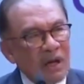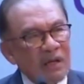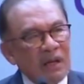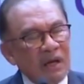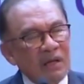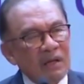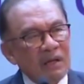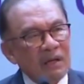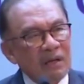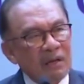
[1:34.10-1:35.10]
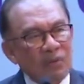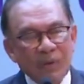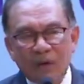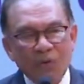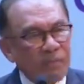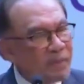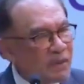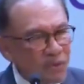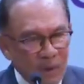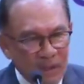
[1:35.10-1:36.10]
and, and uh, we are
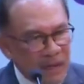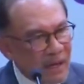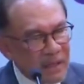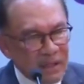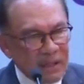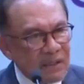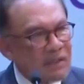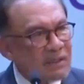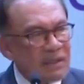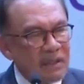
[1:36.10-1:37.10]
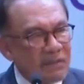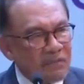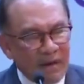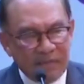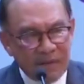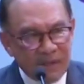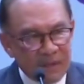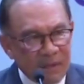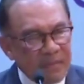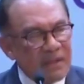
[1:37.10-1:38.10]
open to any ideas, and if
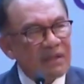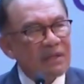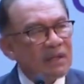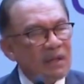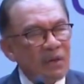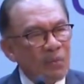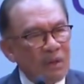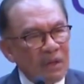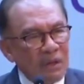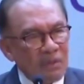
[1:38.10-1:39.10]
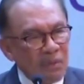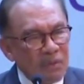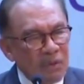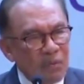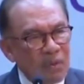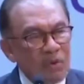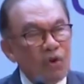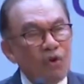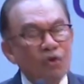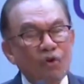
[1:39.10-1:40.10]
evidence submitted, we, we, we will
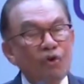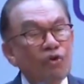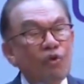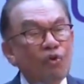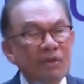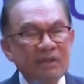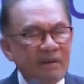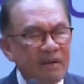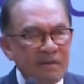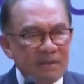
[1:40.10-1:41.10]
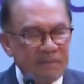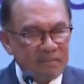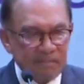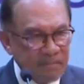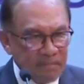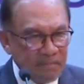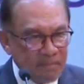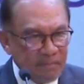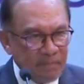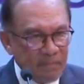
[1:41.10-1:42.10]
not condone terrorism.
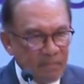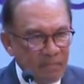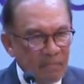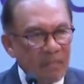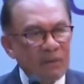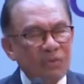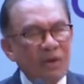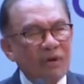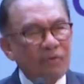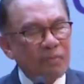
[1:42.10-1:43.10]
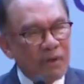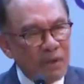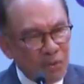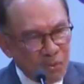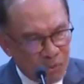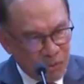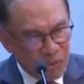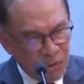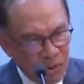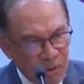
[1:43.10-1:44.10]
But you have to produce
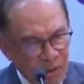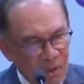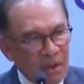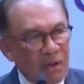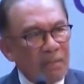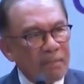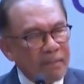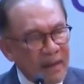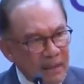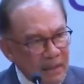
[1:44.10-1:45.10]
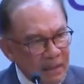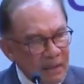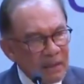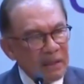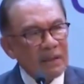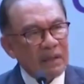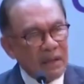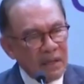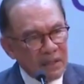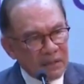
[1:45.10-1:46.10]
a compelling
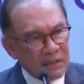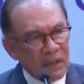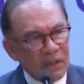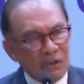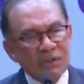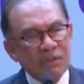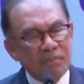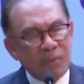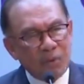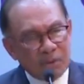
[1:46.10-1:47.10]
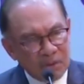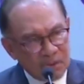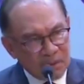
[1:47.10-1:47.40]
case to support.